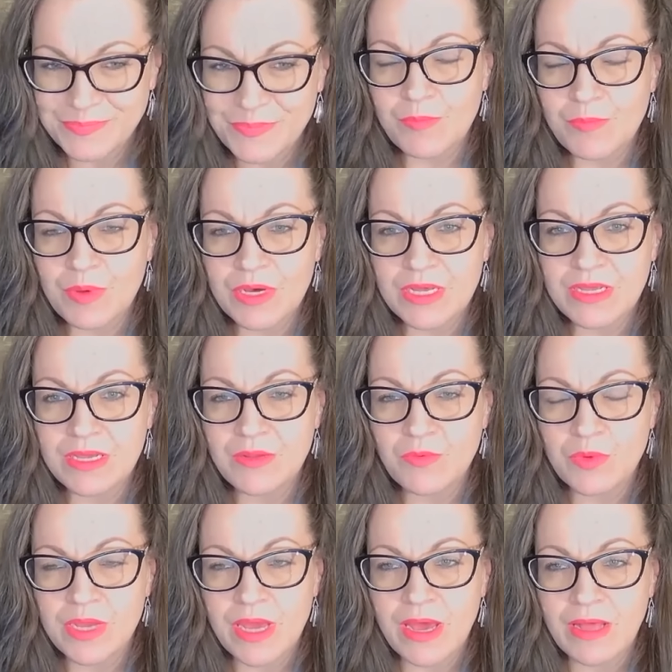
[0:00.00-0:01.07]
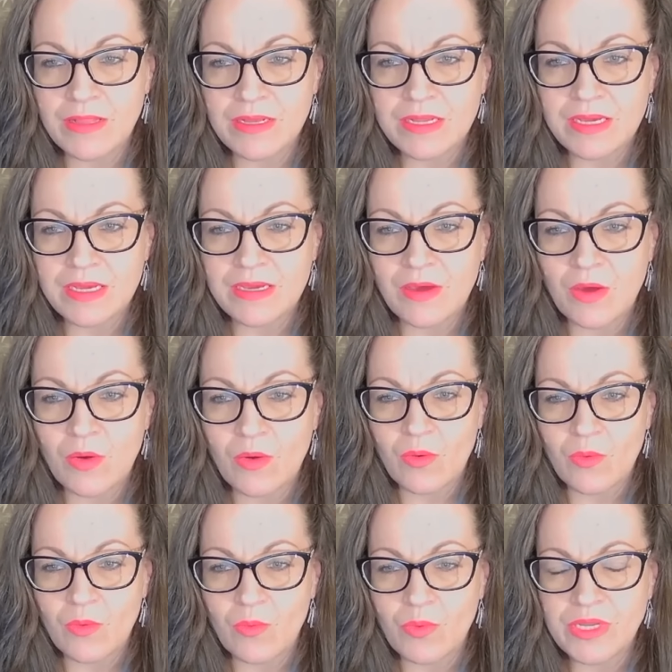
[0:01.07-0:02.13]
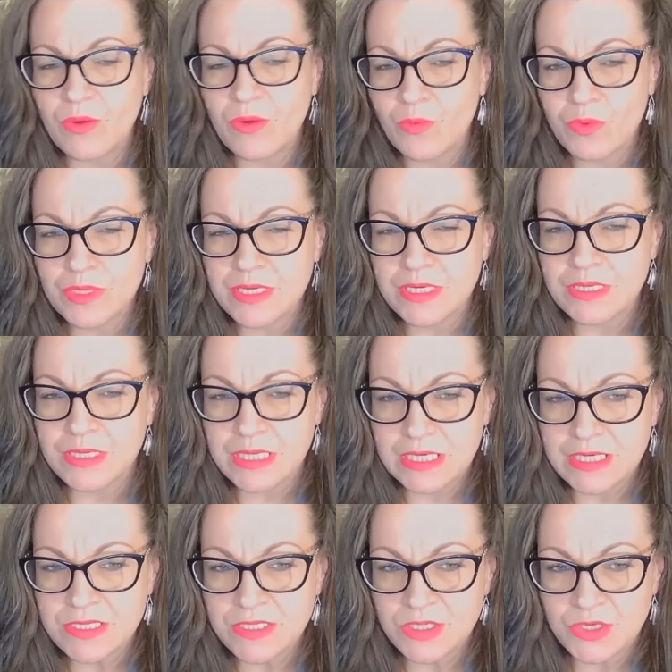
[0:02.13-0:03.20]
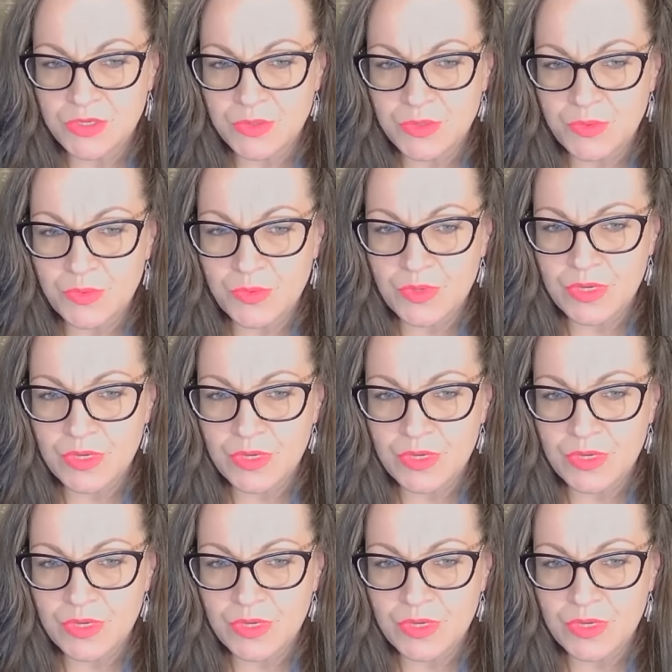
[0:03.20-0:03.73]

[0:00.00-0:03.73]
But in reality, we don't really need to.